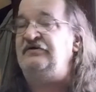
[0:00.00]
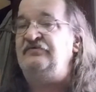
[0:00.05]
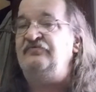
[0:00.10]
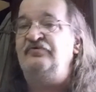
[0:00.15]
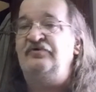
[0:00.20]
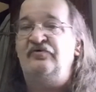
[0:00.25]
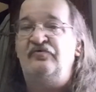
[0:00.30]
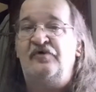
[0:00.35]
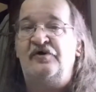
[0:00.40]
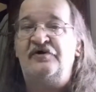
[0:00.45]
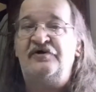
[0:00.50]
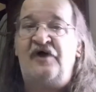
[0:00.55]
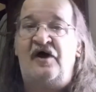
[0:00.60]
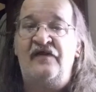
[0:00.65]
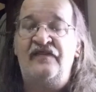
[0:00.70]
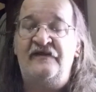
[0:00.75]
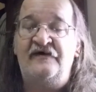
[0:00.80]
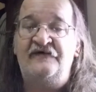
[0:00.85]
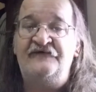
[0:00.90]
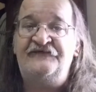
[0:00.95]
we'll work
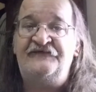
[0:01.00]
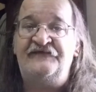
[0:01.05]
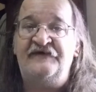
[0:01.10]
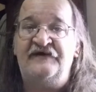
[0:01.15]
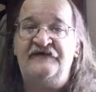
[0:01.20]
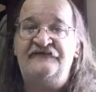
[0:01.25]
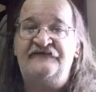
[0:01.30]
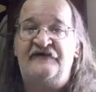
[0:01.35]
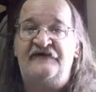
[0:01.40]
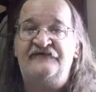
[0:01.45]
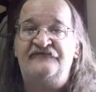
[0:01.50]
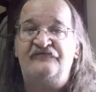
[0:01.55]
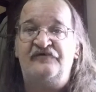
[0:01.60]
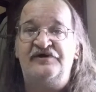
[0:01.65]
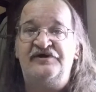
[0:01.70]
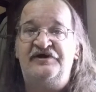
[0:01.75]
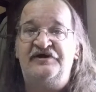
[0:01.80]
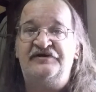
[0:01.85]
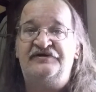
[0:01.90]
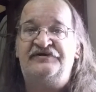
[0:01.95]
on those things as
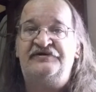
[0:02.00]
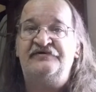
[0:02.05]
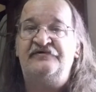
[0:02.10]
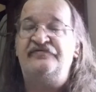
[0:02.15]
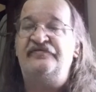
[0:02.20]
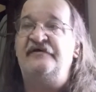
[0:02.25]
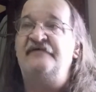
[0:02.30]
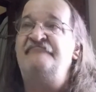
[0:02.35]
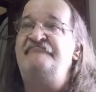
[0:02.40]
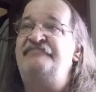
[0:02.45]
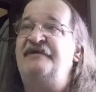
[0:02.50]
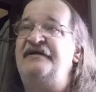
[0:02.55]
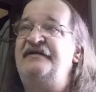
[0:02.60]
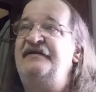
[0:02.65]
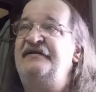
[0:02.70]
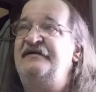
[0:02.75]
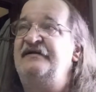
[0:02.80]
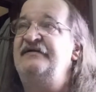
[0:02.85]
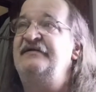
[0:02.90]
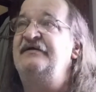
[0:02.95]
we get to them, but
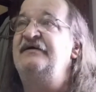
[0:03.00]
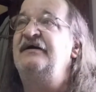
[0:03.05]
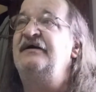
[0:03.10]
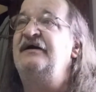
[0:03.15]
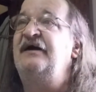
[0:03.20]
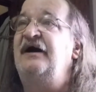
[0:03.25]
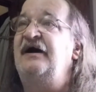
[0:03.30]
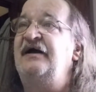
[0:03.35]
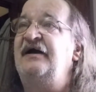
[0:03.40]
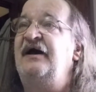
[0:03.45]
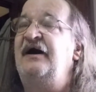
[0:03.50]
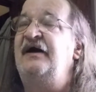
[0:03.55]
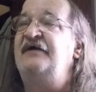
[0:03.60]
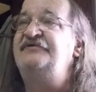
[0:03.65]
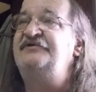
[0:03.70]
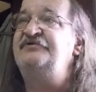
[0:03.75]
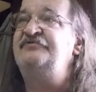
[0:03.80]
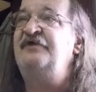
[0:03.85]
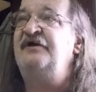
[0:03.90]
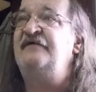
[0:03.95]
I
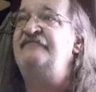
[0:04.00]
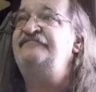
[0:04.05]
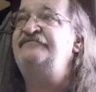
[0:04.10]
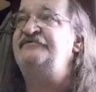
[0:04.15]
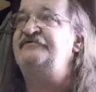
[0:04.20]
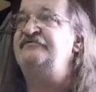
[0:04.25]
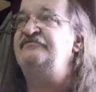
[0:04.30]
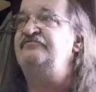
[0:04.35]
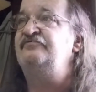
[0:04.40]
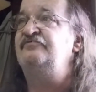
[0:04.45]
do have to,